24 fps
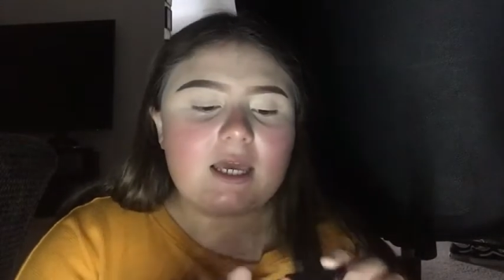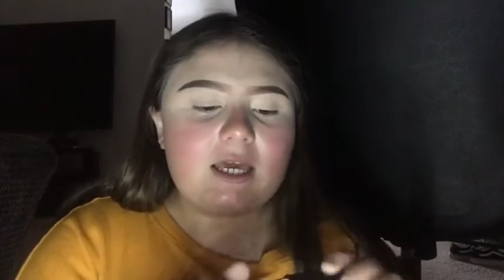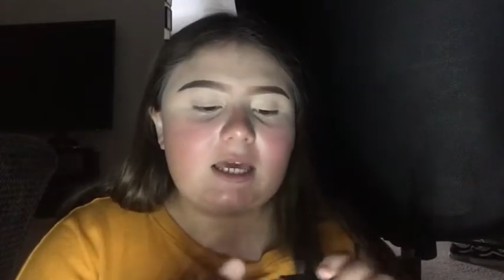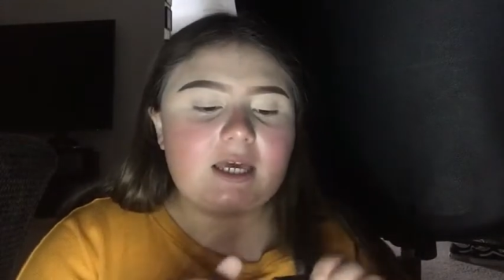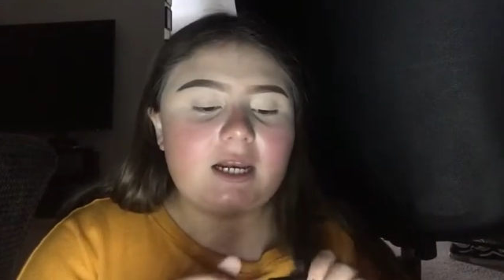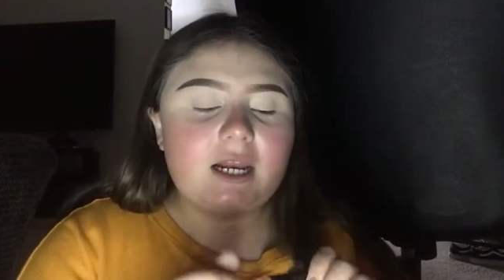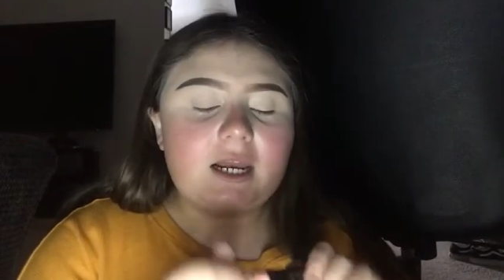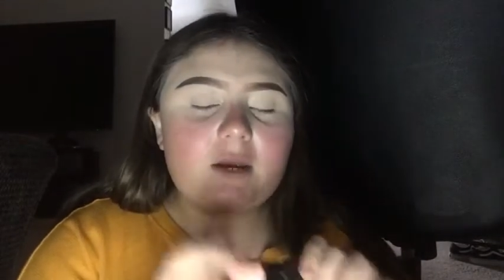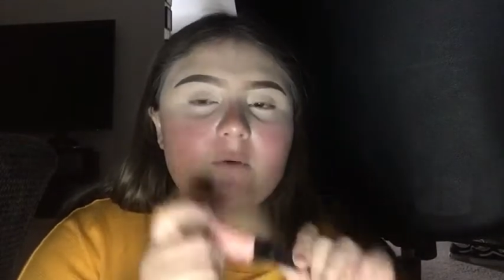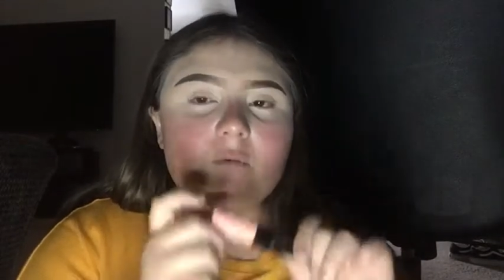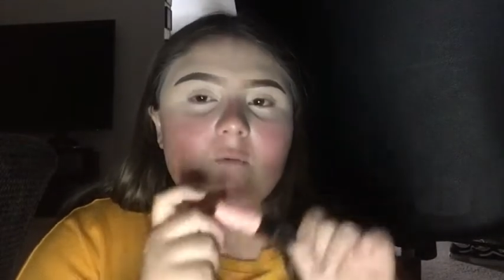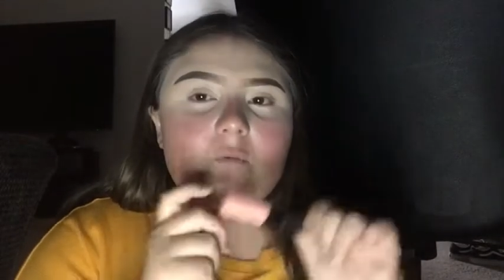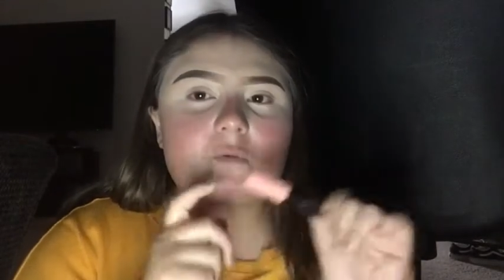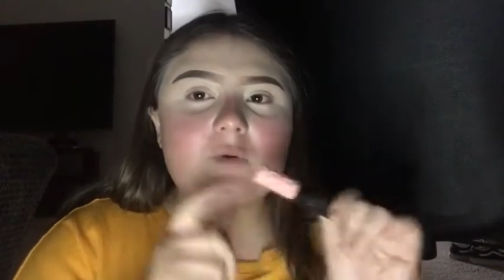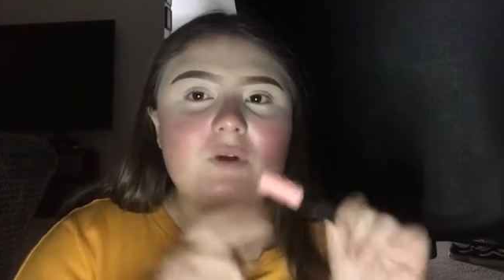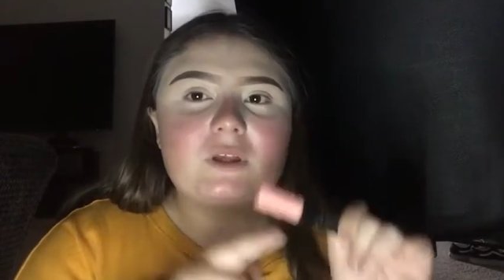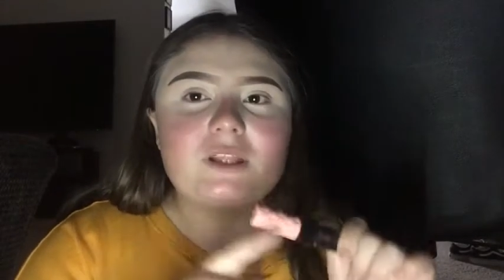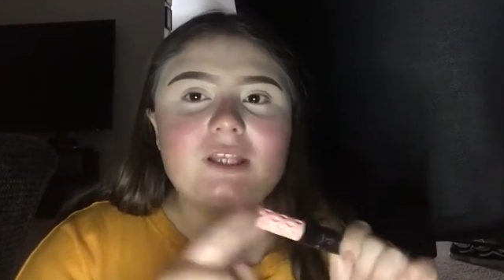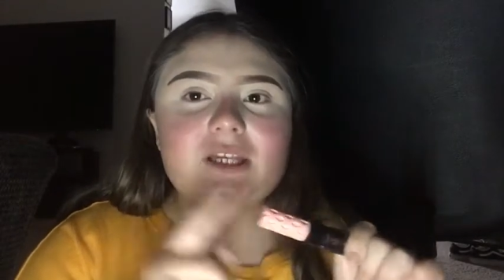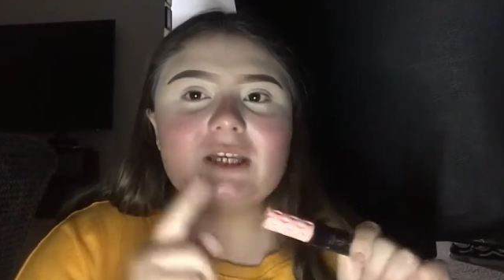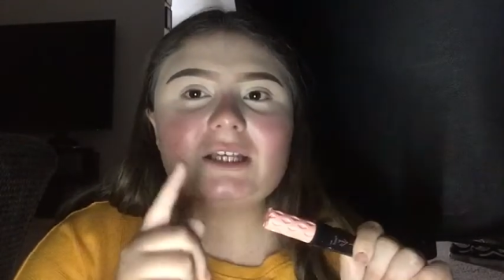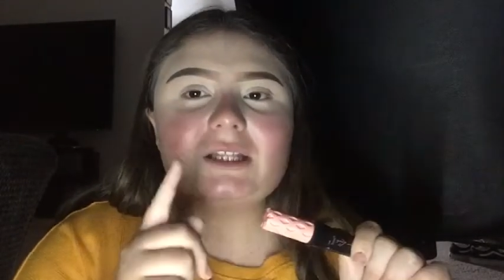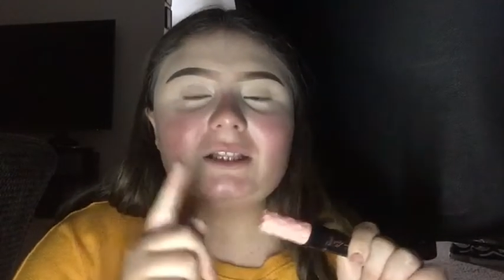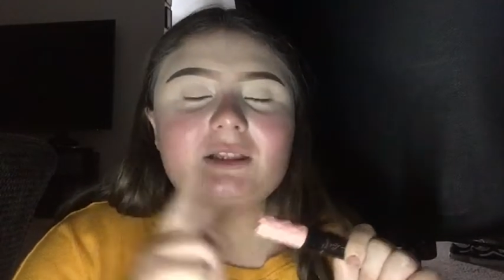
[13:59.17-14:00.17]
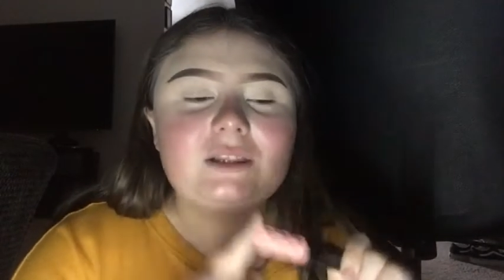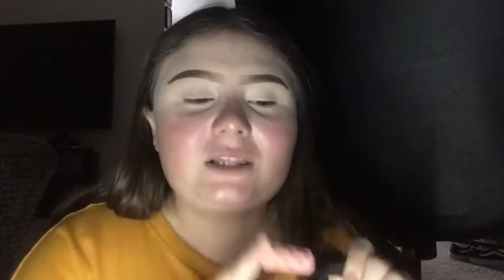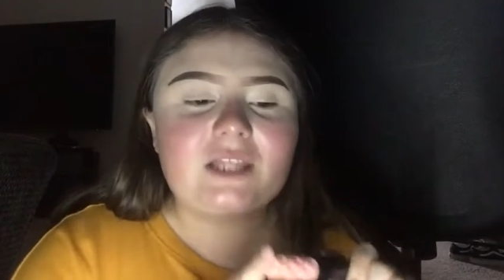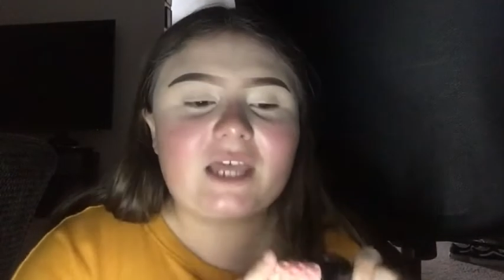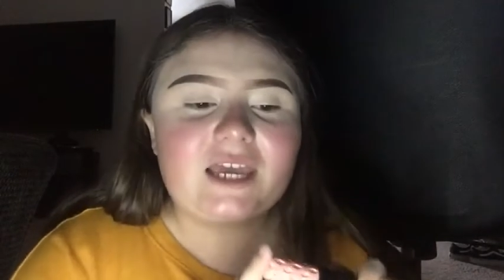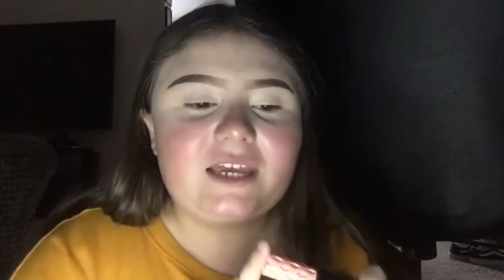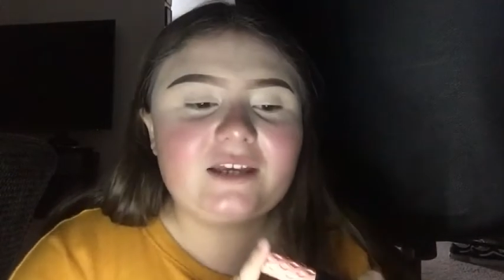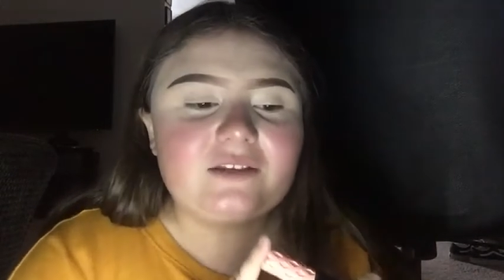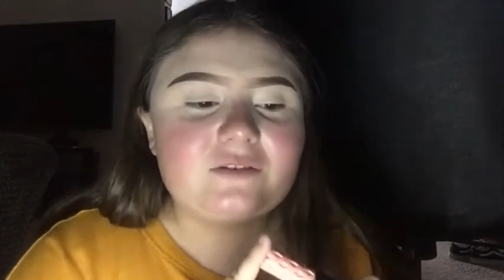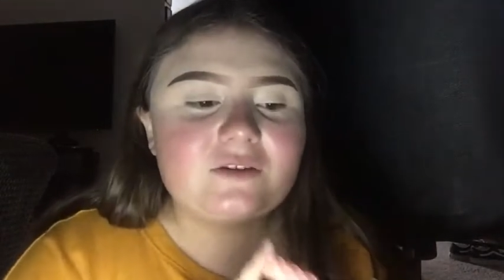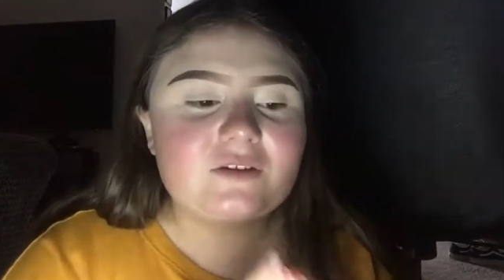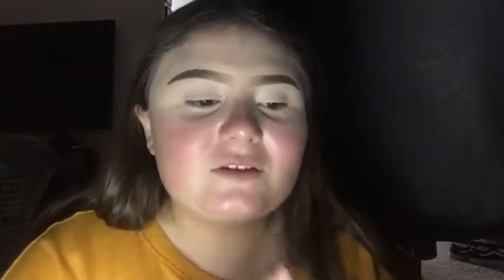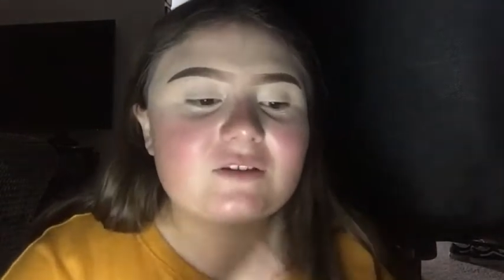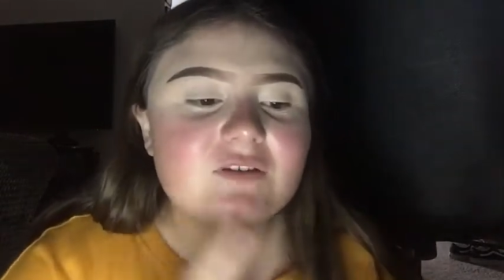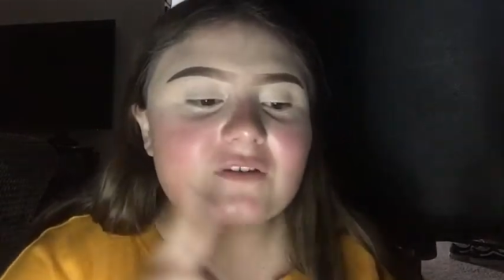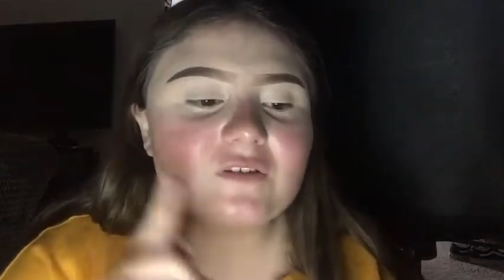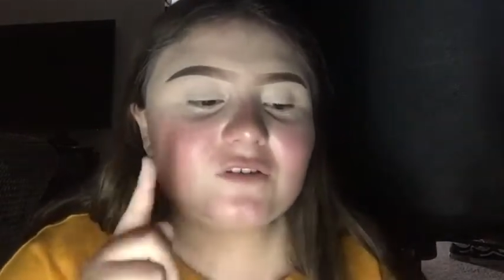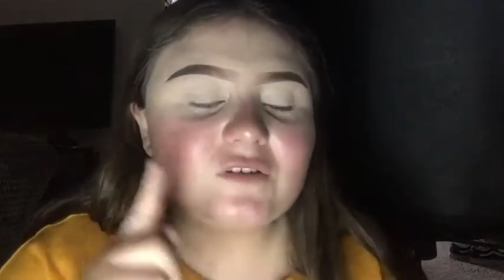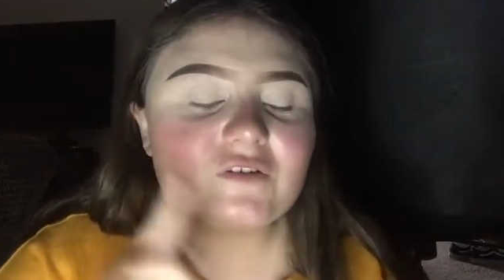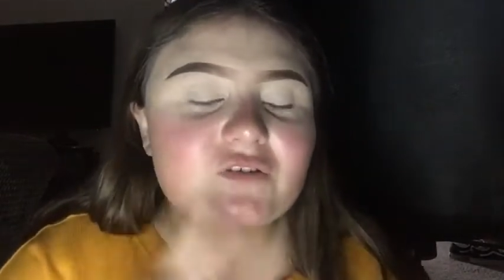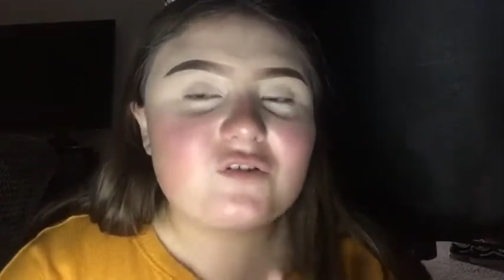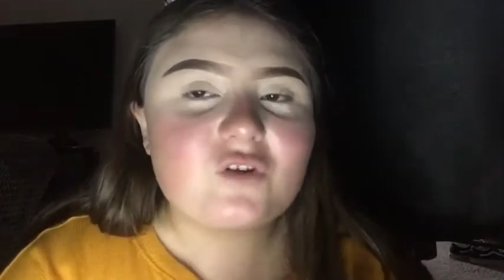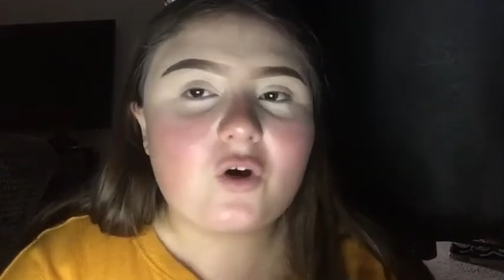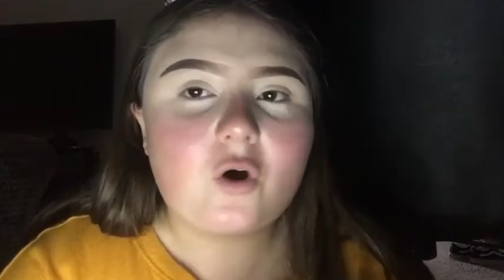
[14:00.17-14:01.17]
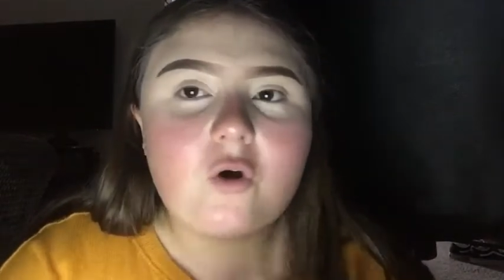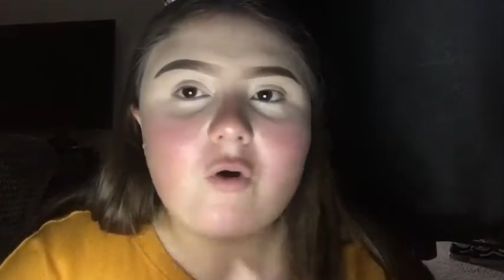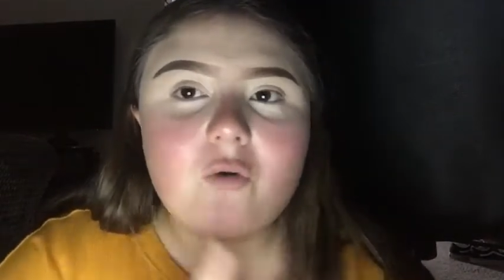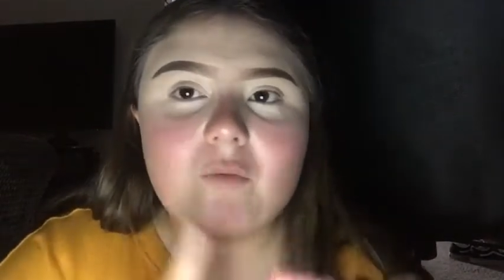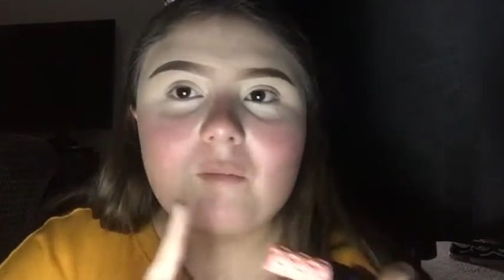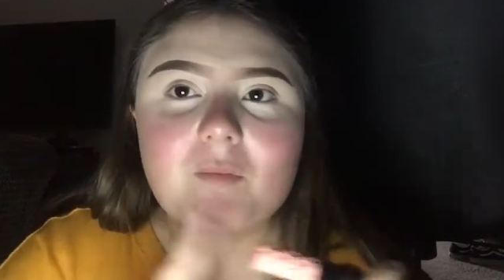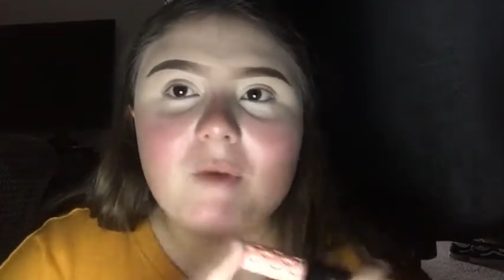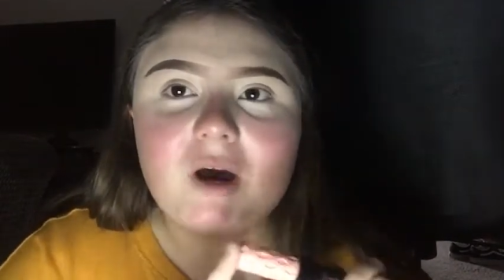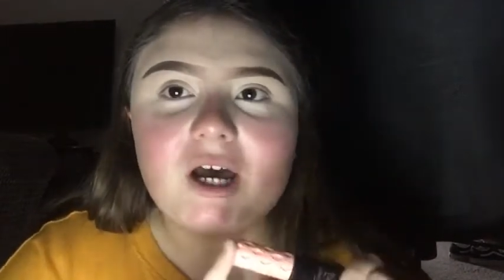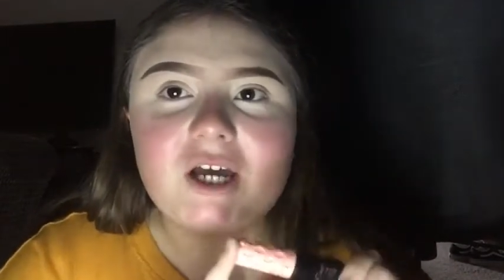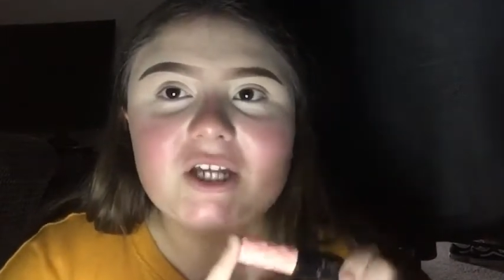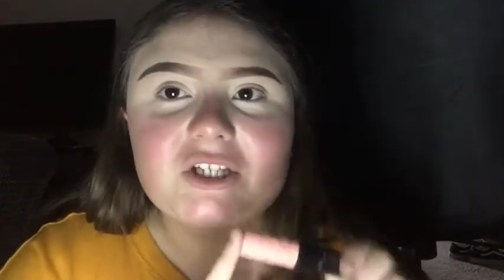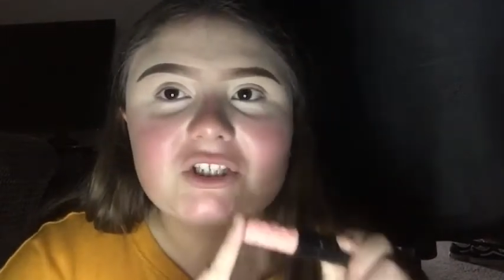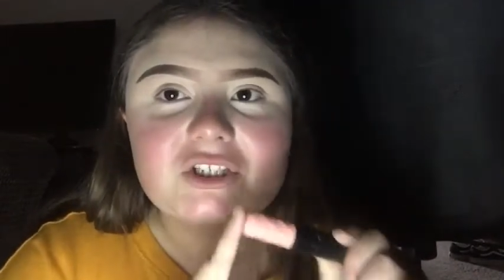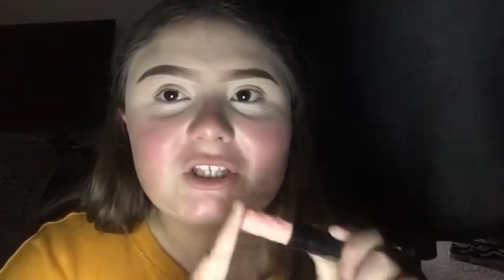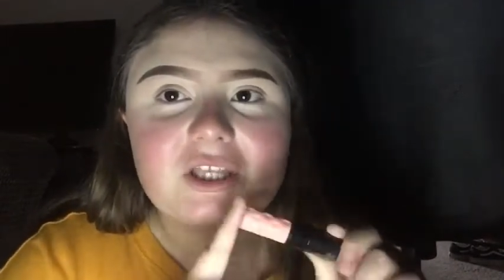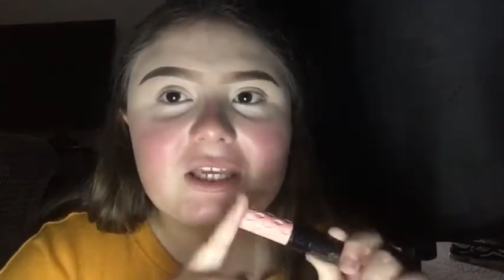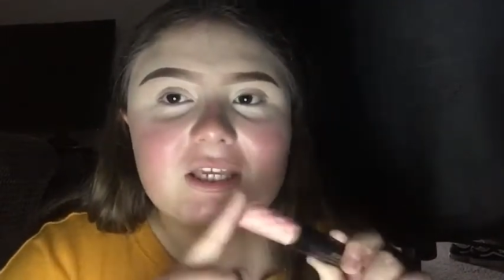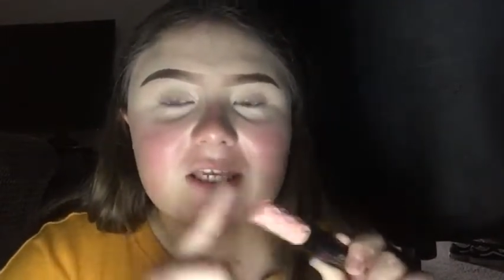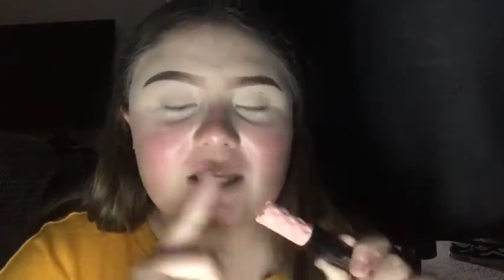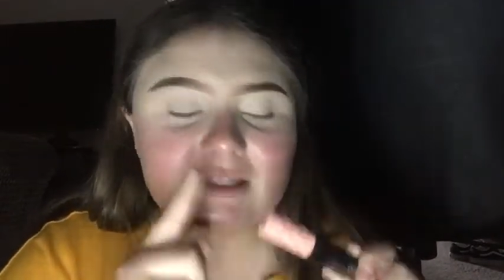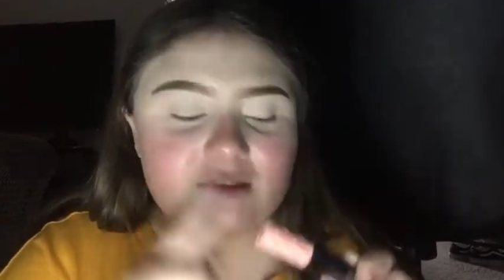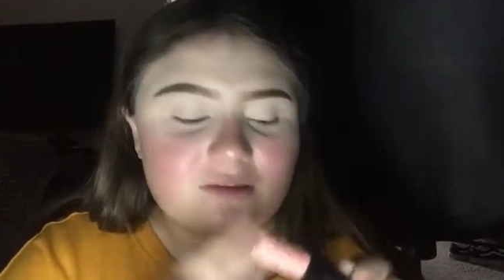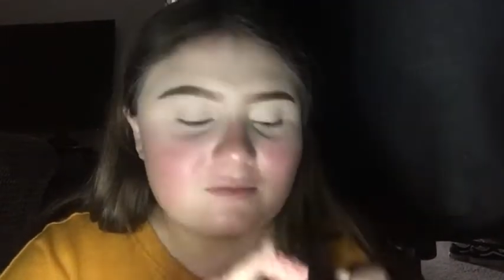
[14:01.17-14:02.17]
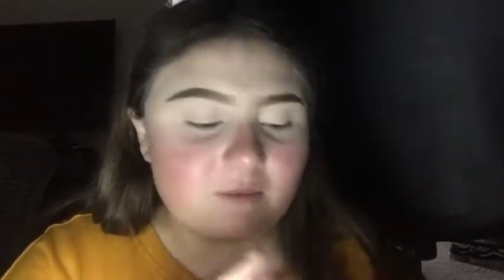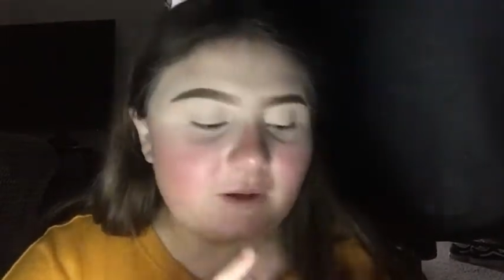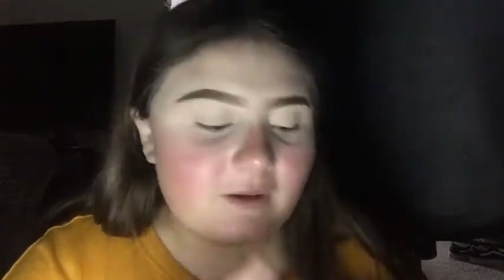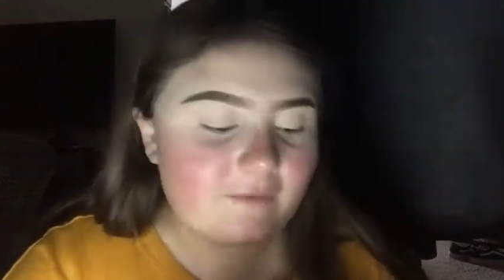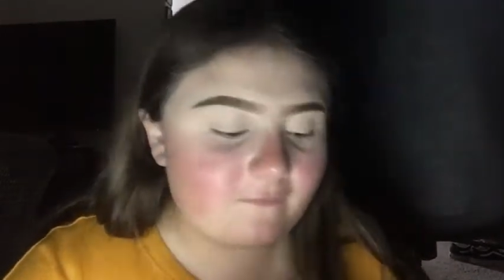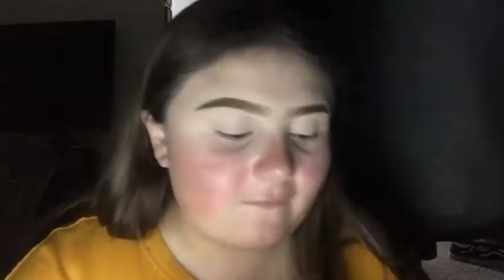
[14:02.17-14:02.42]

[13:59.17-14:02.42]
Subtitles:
and I really like this so much. Like, it's my